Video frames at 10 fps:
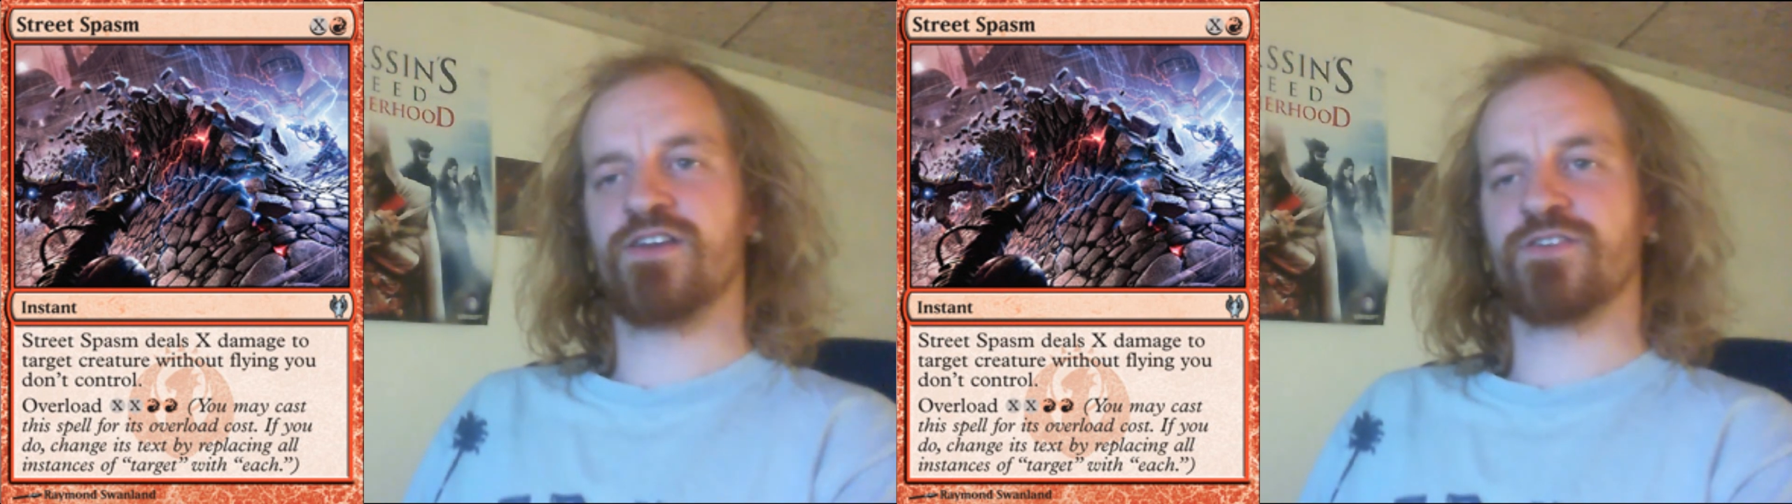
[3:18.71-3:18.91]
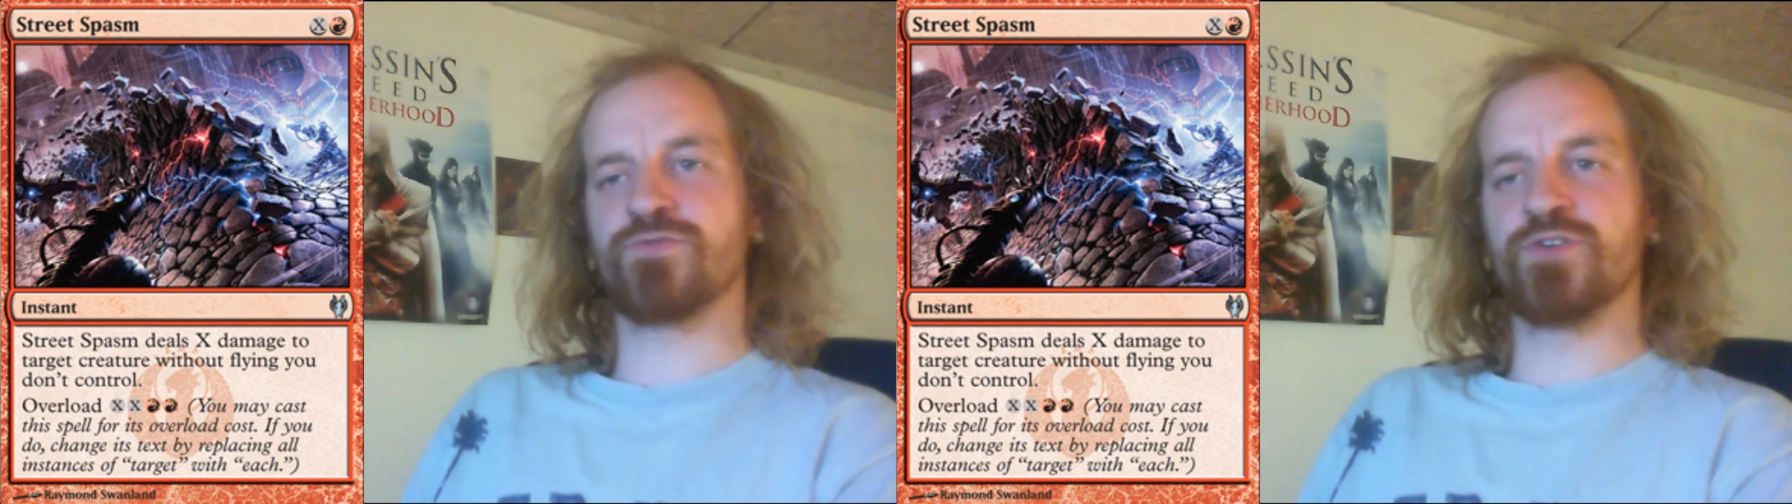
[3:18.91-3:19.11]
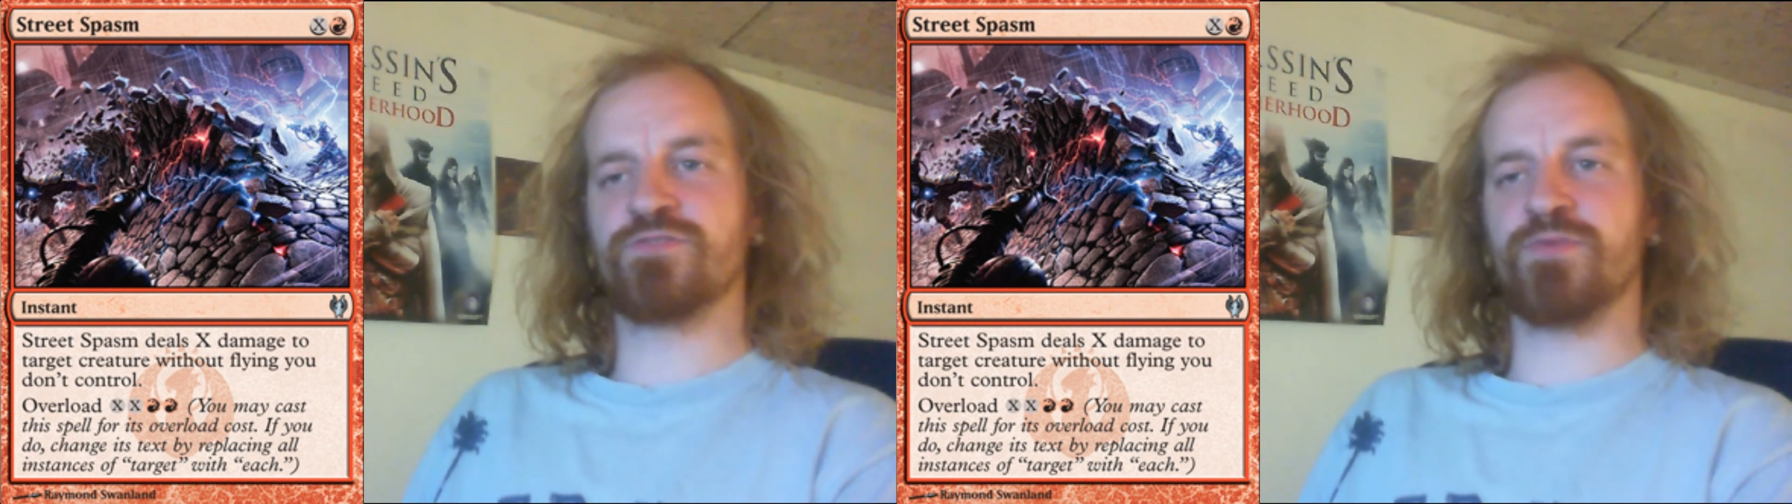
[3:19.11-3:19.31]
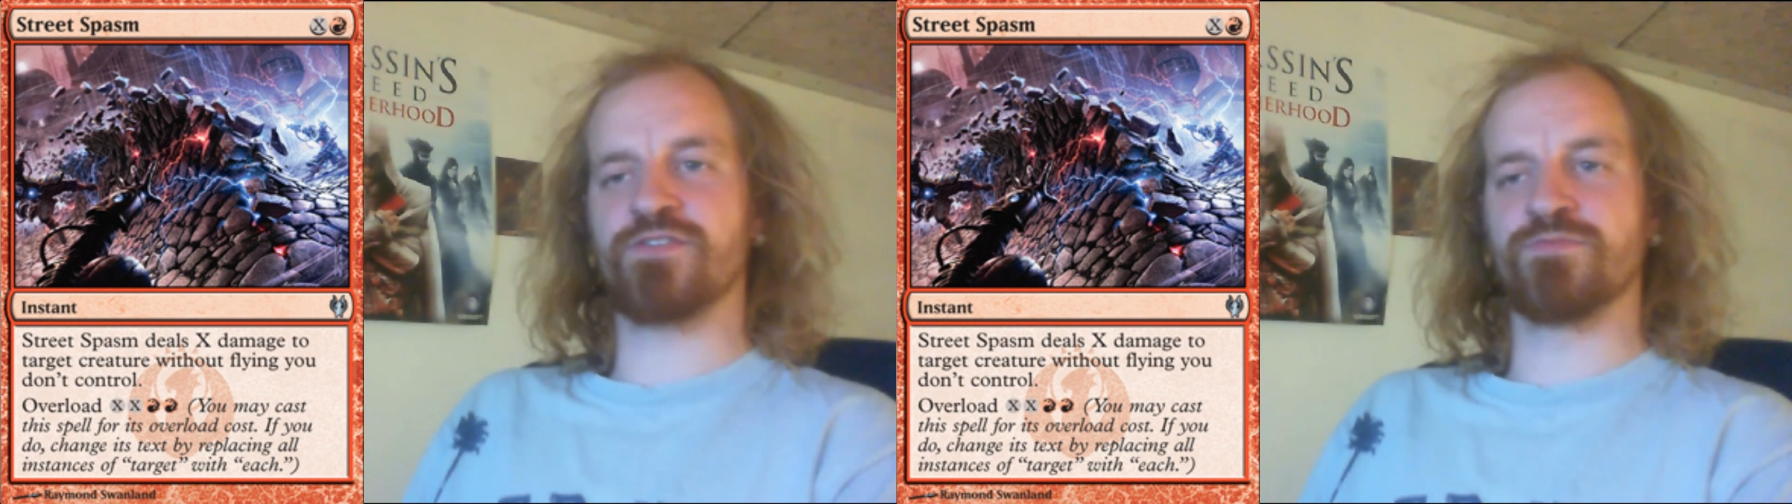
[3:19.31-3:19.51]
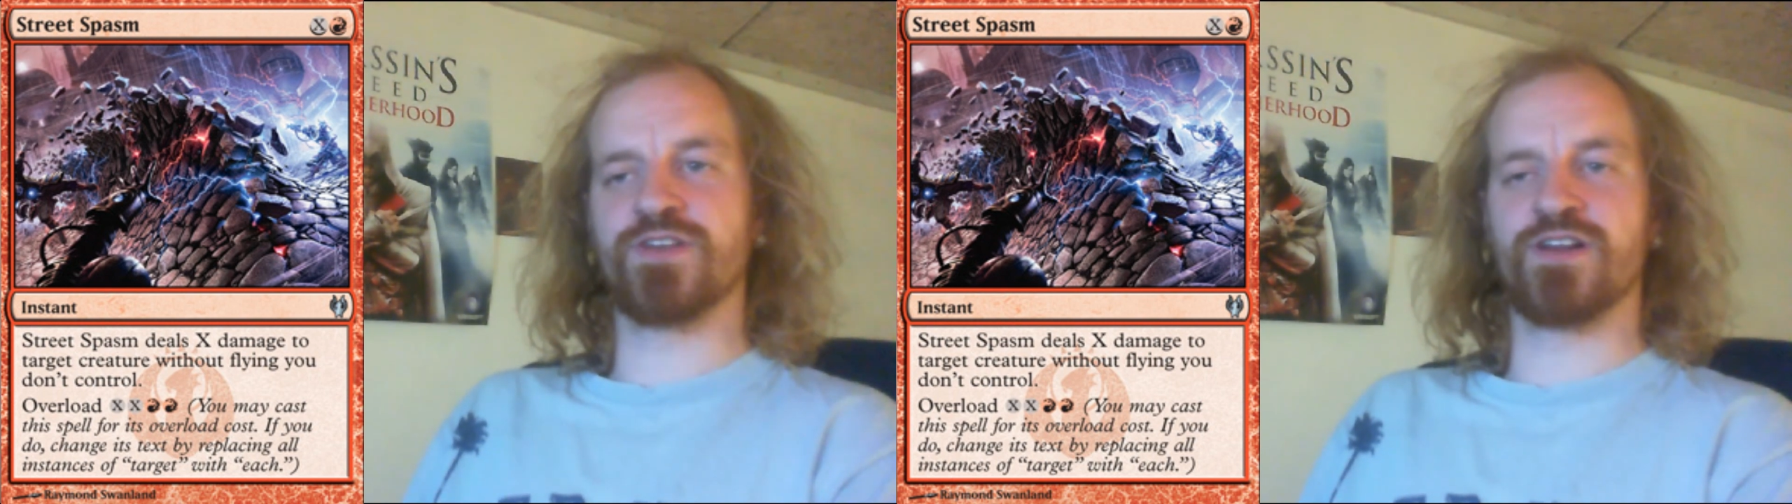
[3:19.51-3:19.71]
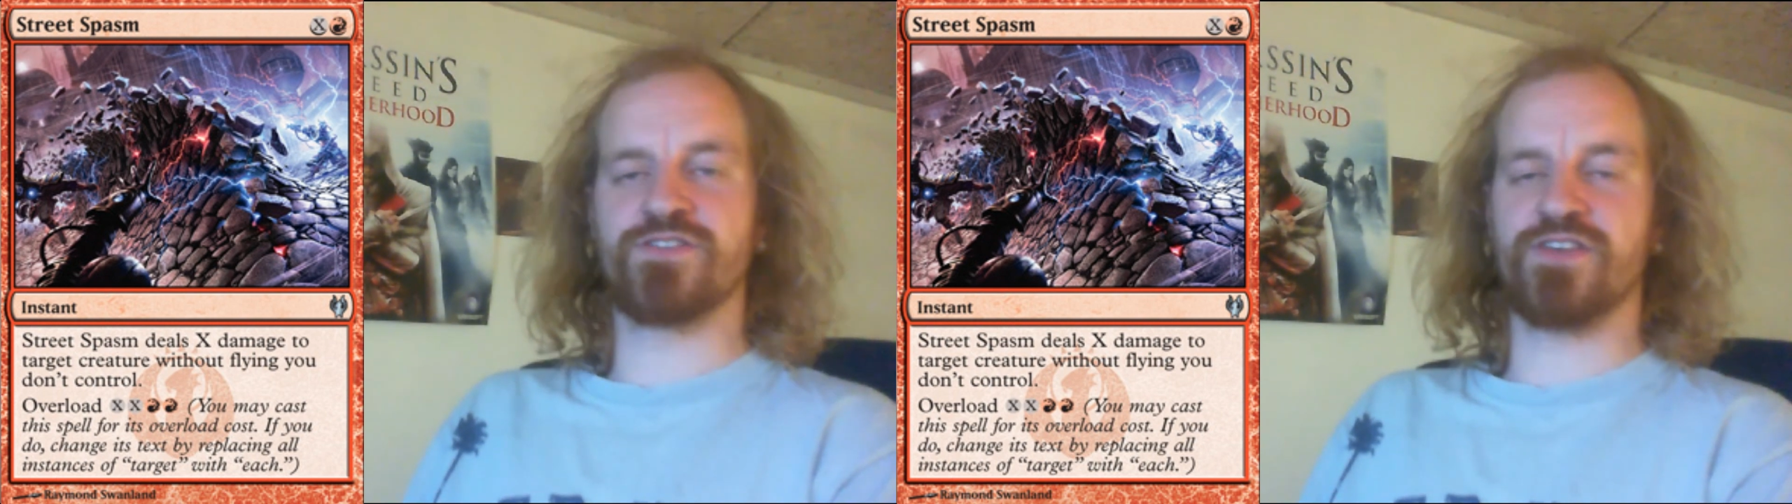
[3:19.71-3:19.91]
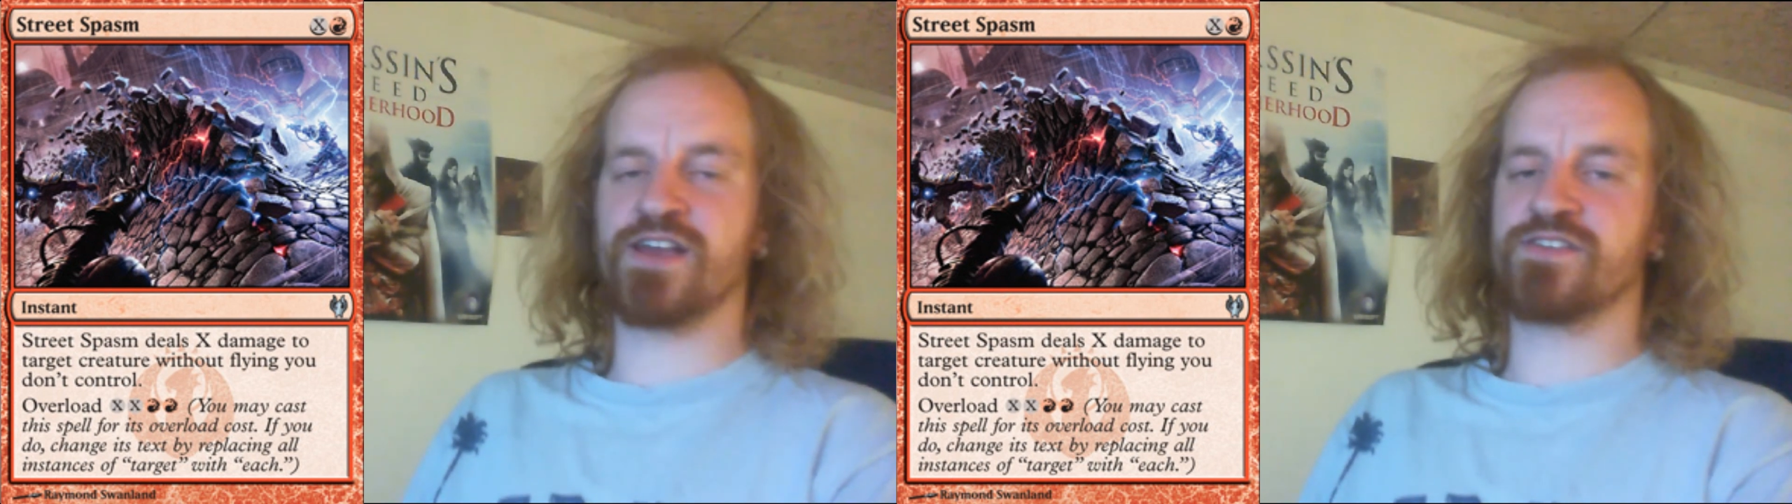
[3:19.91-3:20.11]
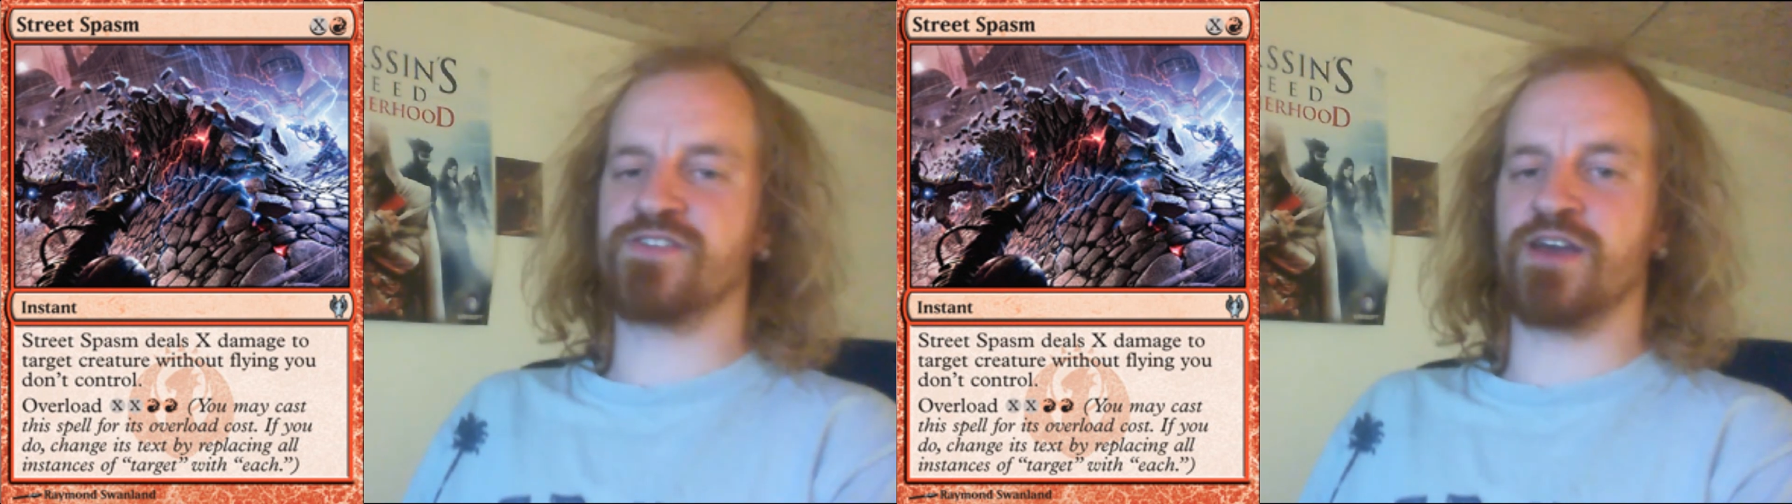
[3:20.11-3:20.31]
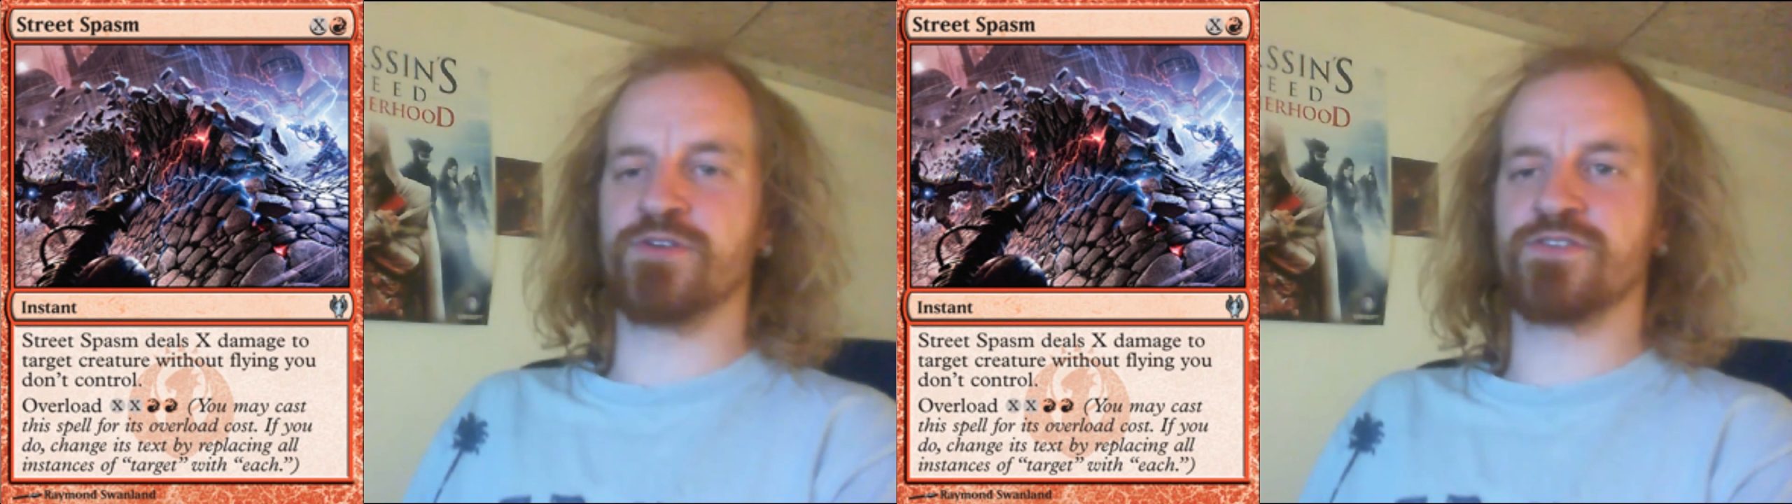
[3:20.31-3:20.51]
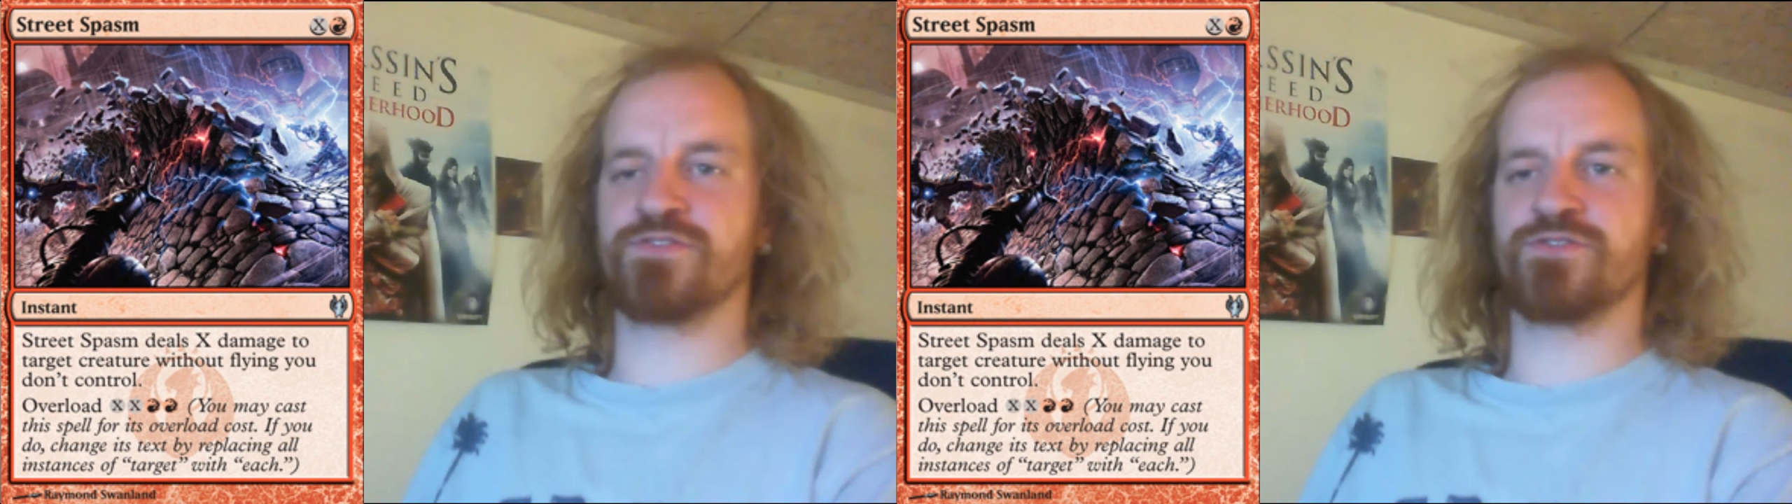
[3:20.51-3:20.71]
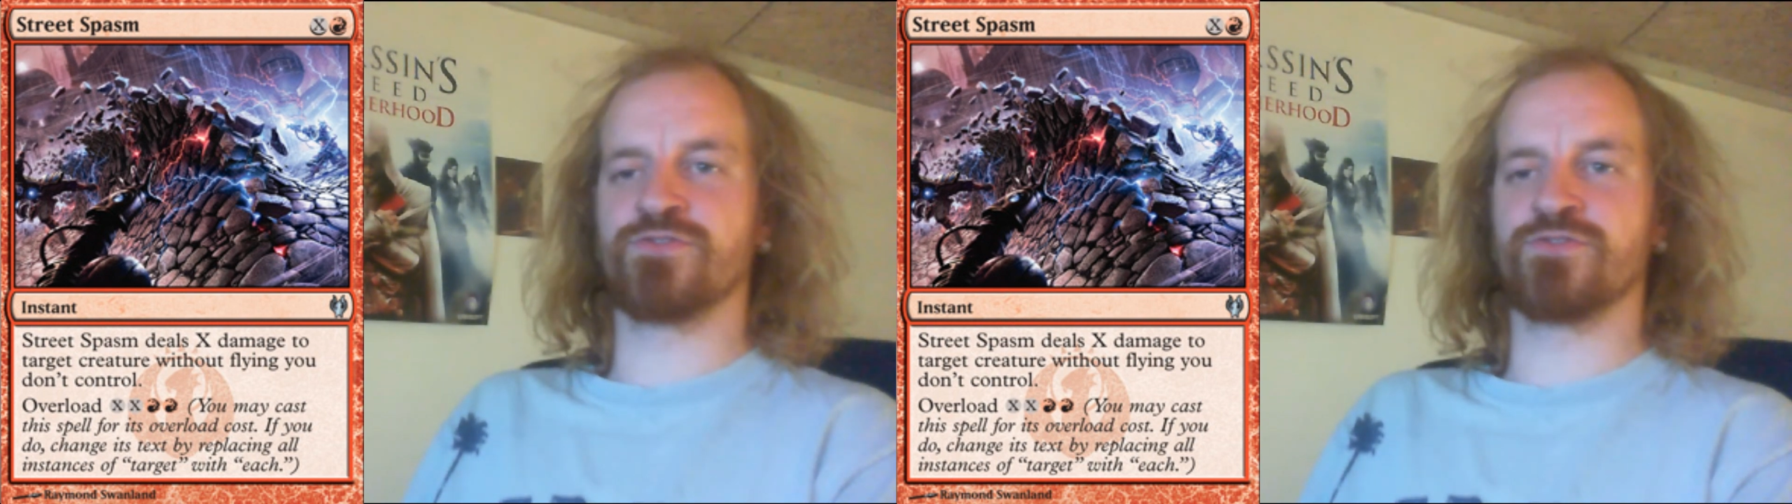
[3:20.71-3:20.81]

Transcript: Street Spasm deals X damage